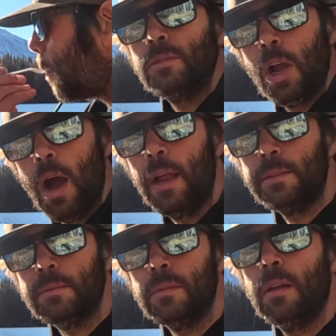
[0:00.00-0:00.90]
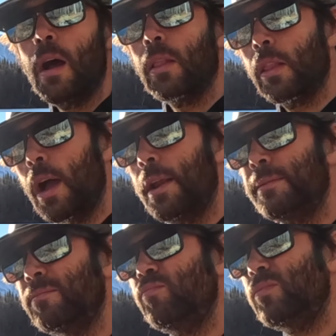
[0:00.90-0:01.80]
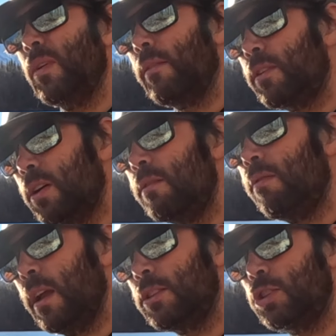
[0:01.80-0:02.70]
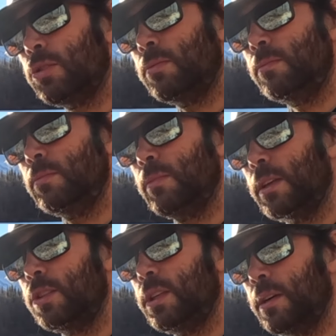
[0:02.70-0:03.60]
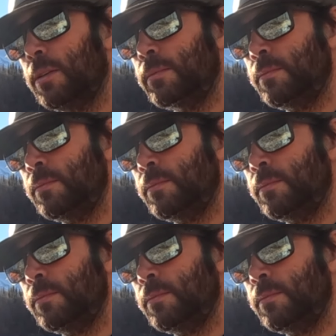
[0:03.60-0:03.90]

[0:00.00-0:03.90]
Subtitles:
caught a lot of good fish this year.